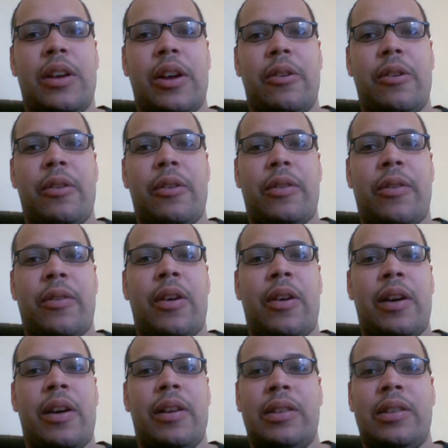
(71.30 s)
As far
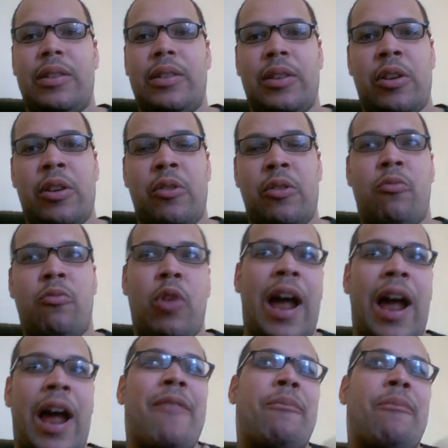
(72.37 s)
as what
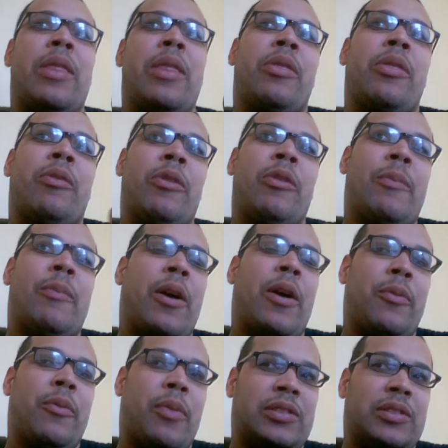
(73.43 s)
I've been through in my own
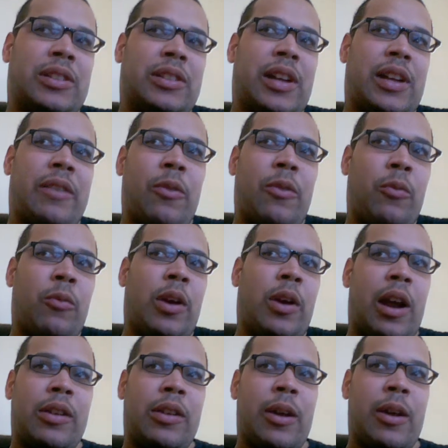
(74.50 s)
personal life and where
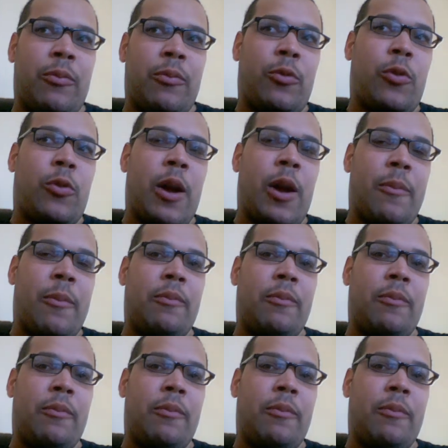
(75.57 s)
I've come from.